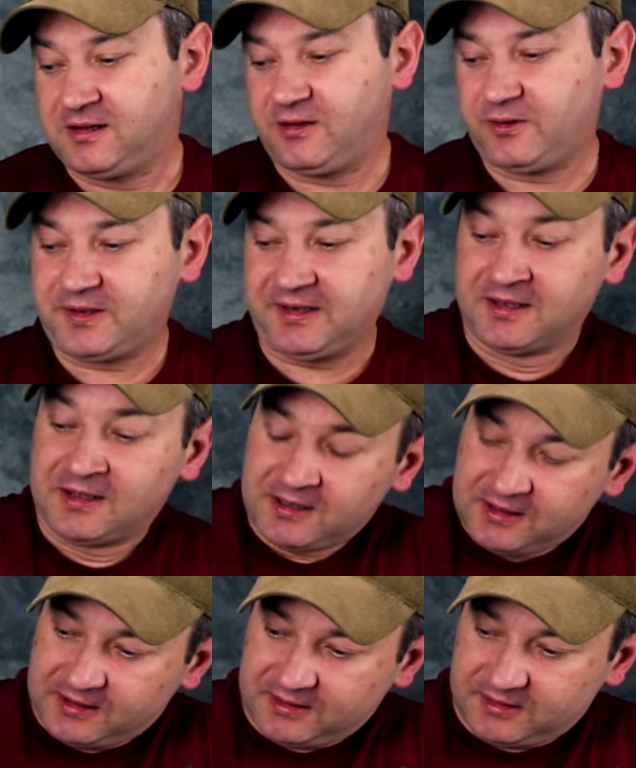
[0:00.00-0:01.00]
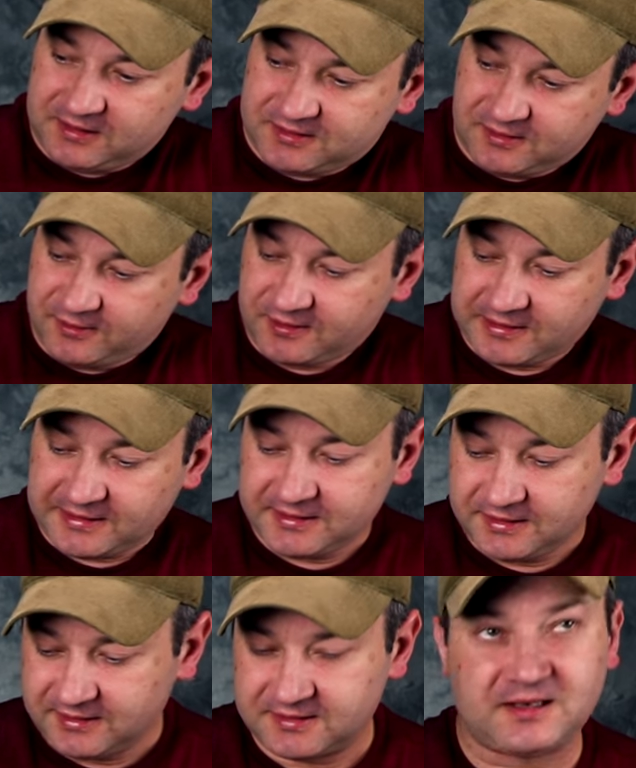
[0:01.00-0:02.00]
Okay, and this little
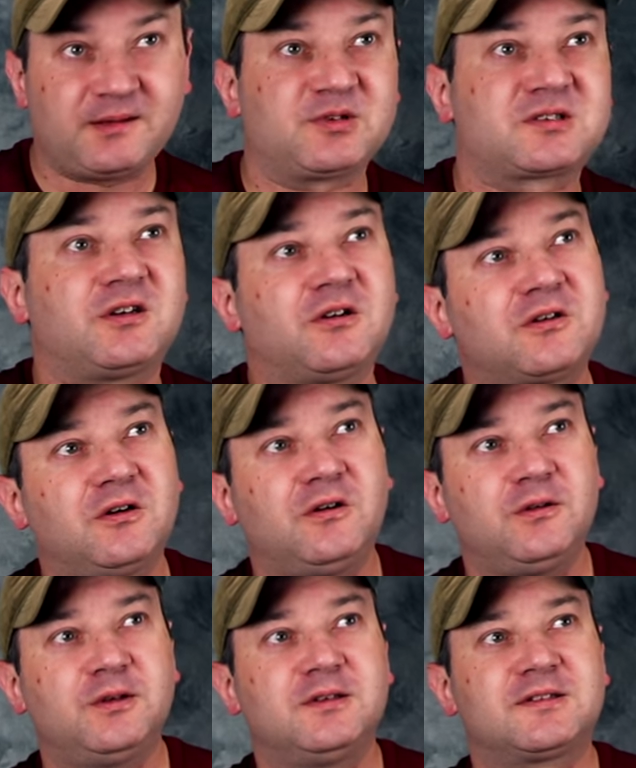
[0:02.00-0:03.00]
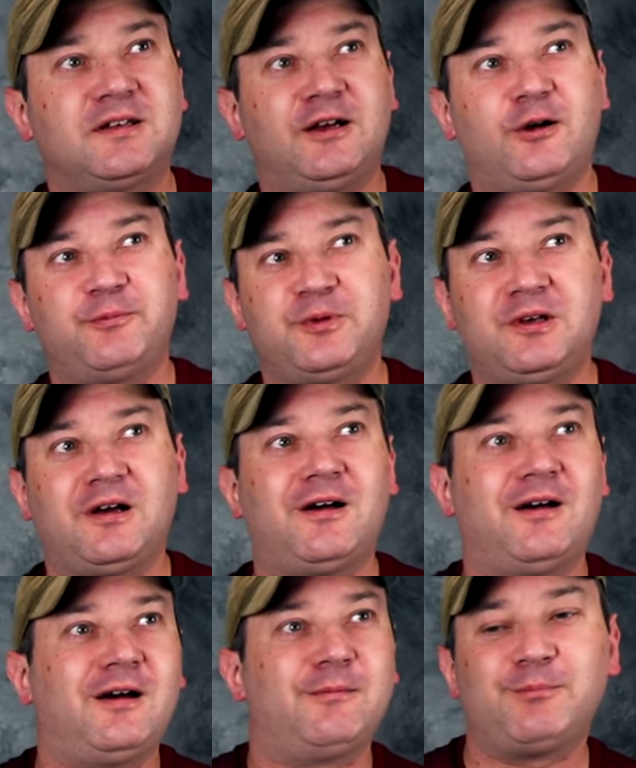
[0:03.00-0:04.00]
guy, his name is Coco. He's going to help me
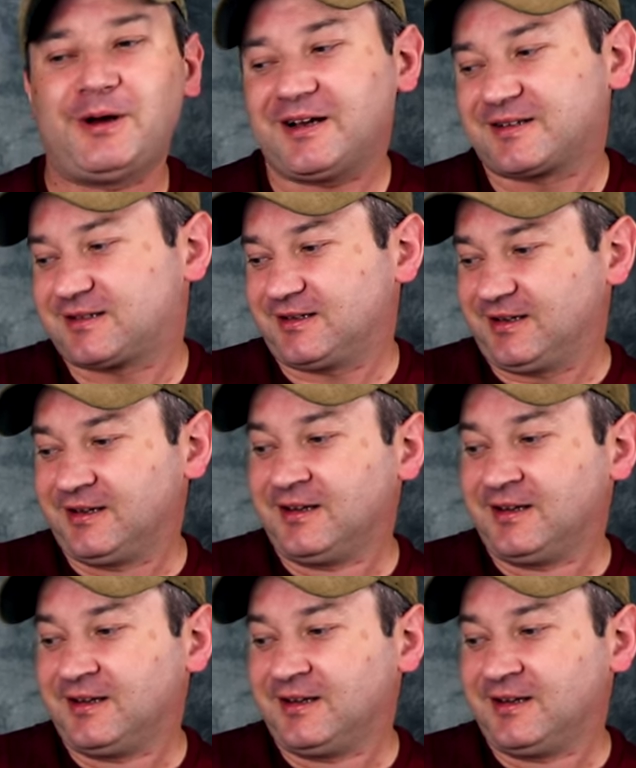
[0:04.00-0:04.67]
unbox it.